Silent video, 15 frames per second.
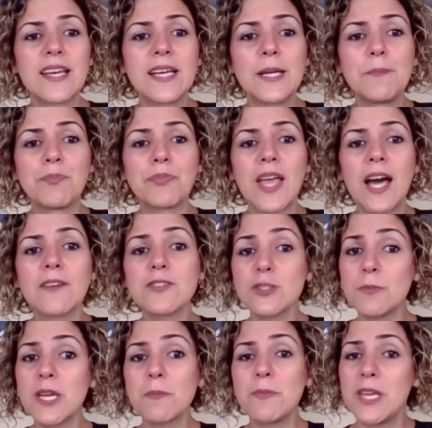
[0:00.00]
have to
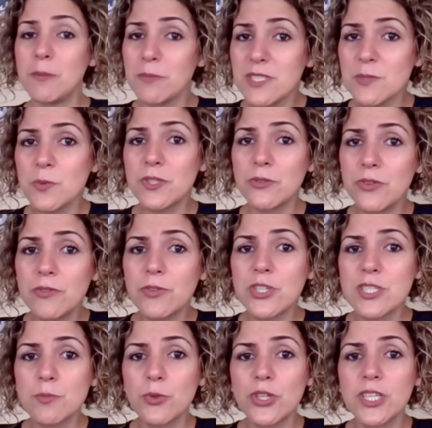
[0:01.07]
make payments with a
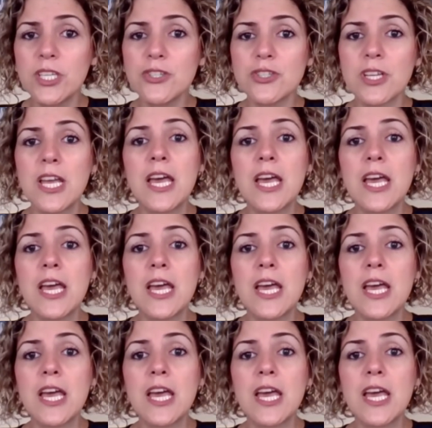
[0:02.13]
reverse mortgage,